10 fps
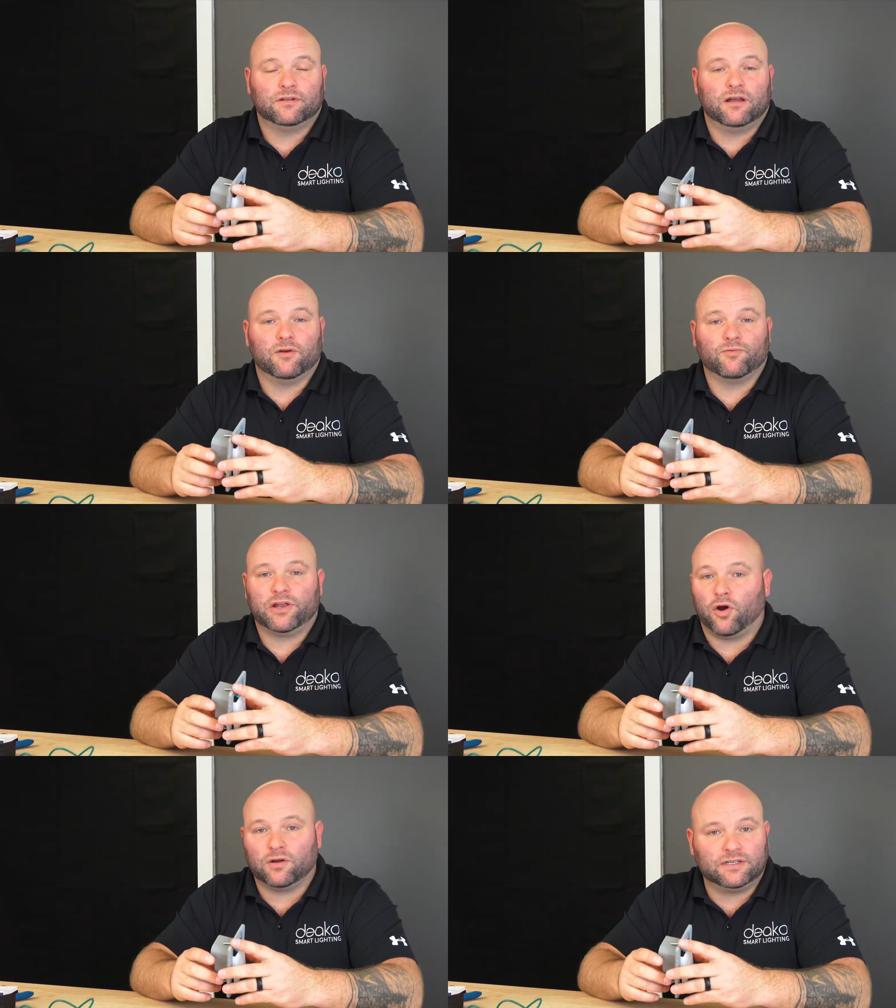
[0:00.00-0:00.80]

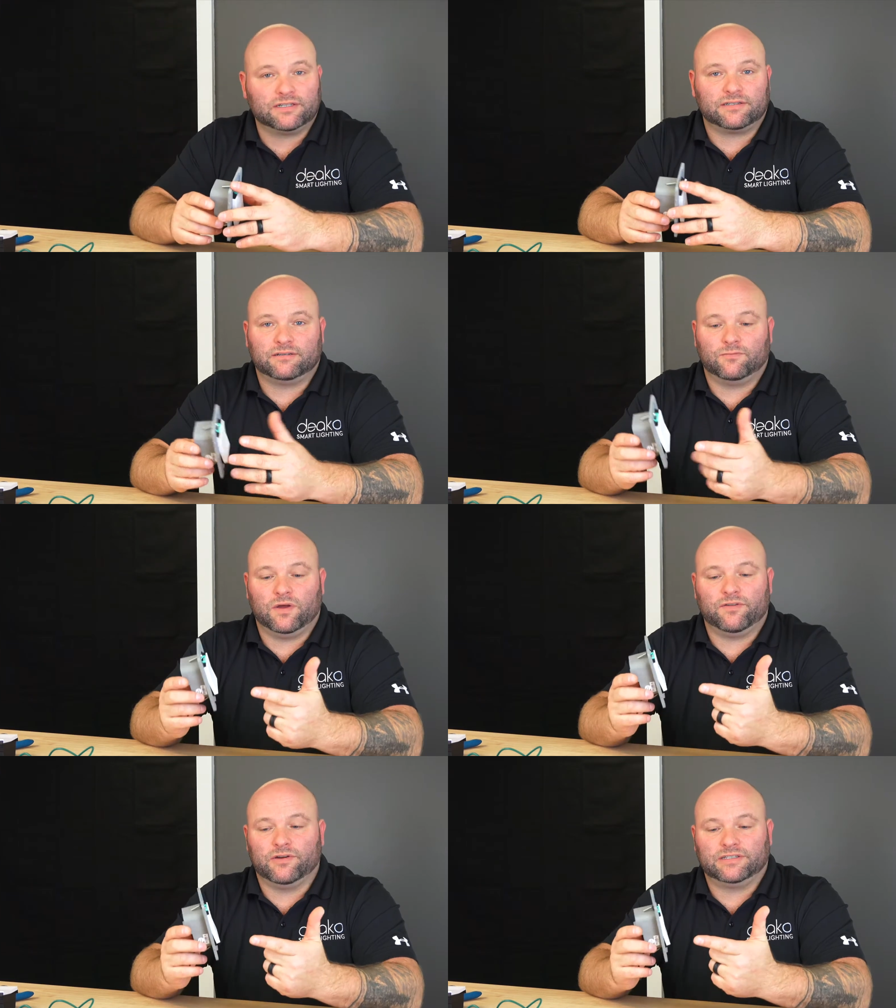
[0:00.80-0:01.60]
regardless
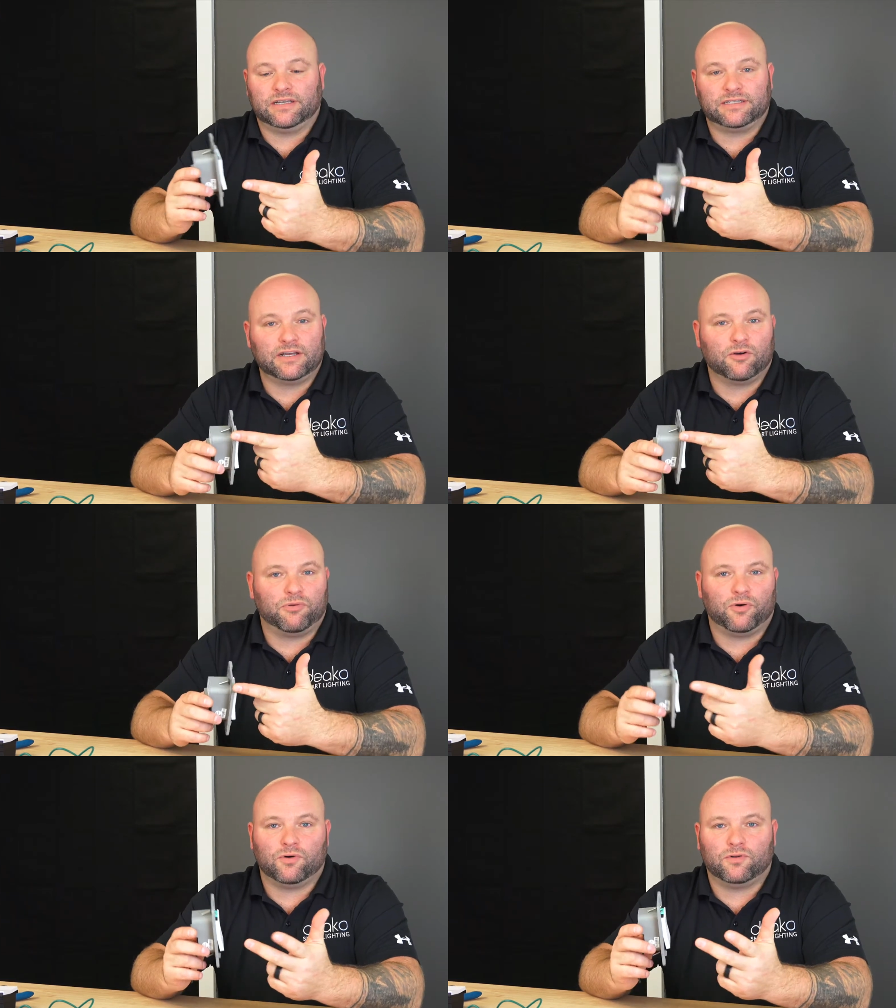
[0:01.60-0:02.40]
whether it's a single
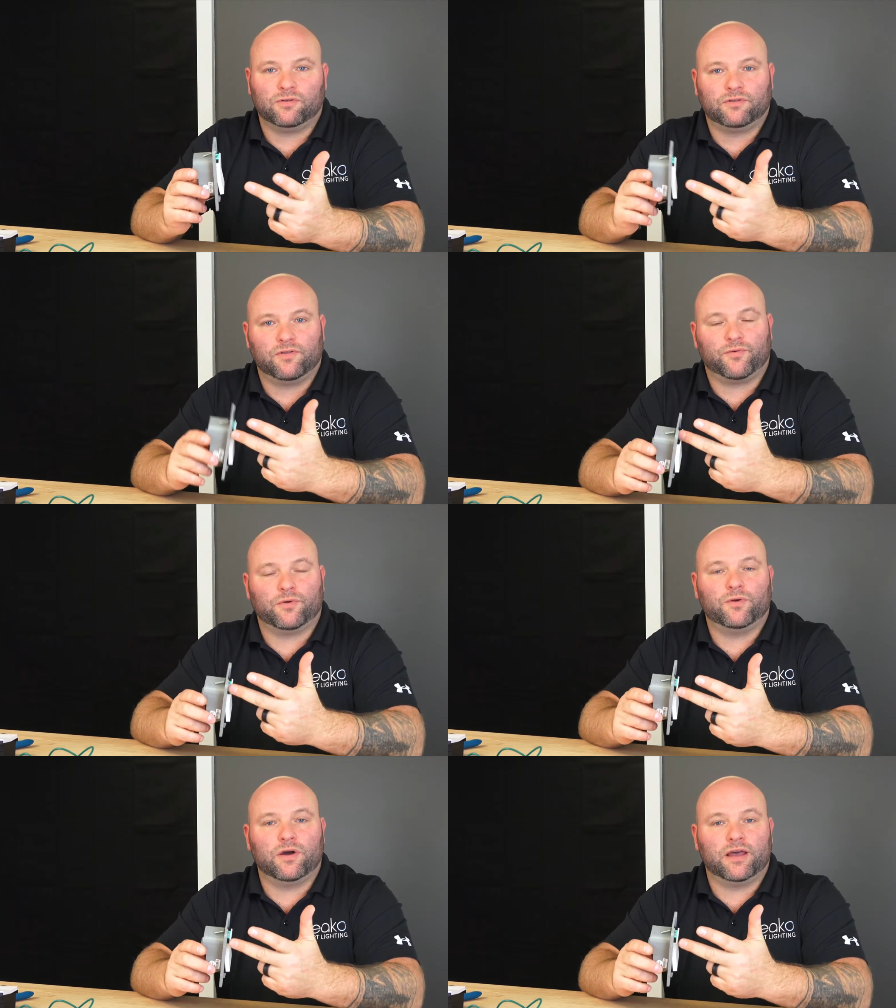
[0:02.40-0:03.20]
pole,
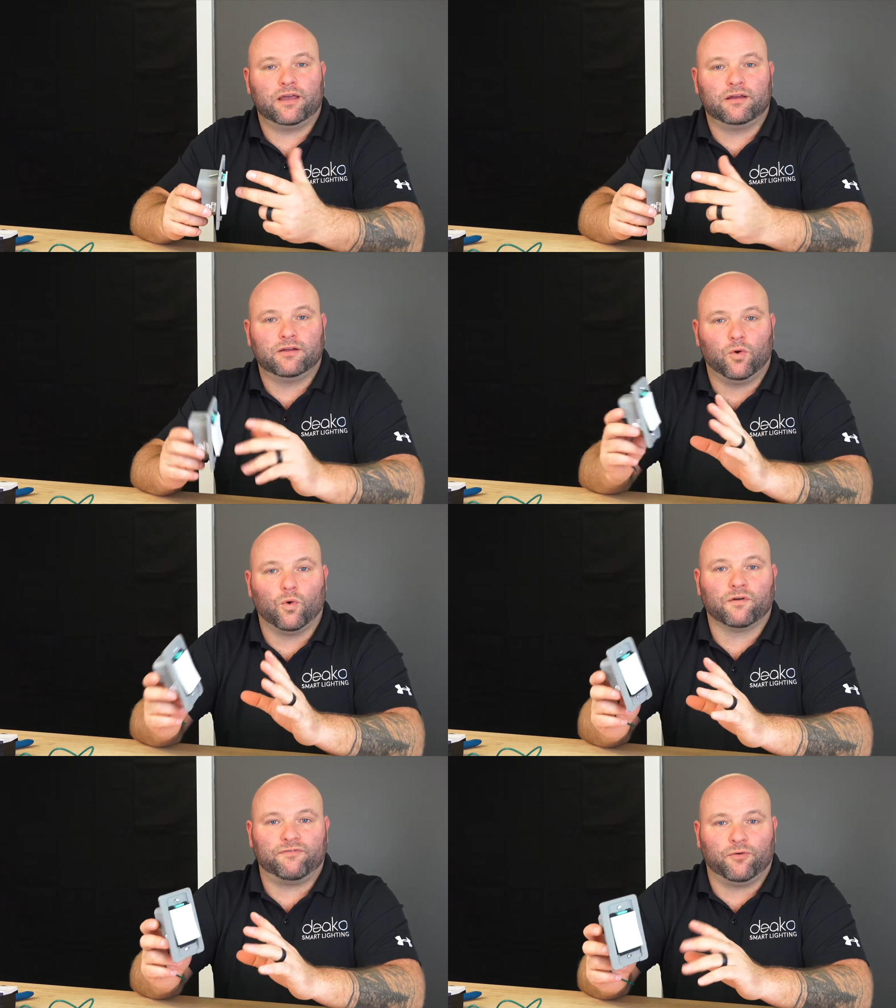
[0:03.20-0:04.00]
three-way,
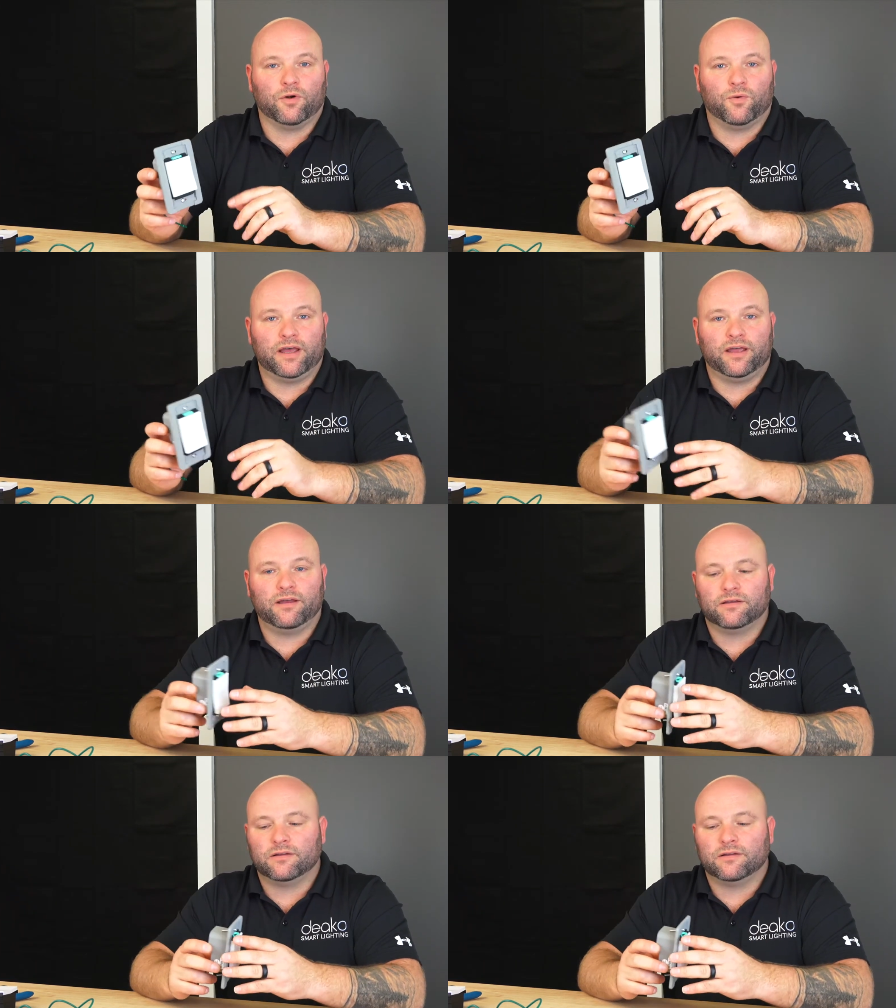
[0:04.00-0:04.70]
or four-way.